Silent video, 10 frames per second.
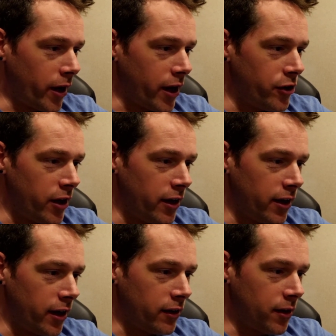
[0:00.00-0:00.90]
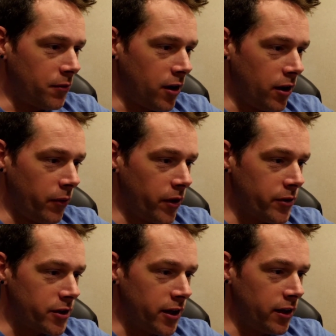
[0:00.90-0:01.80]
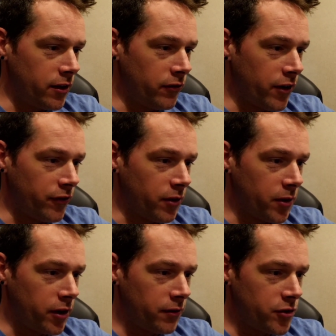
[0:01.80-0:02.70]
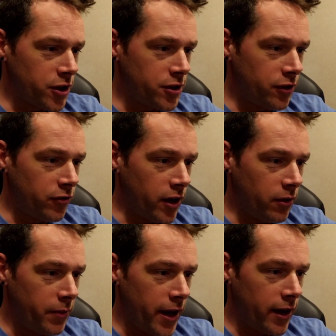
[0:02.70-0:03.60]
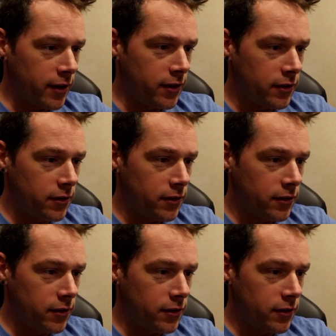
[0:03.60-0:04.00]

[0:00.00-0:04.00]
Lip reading: on your 99 club car where it was hitting the rev limiter. Adjusted throttle back.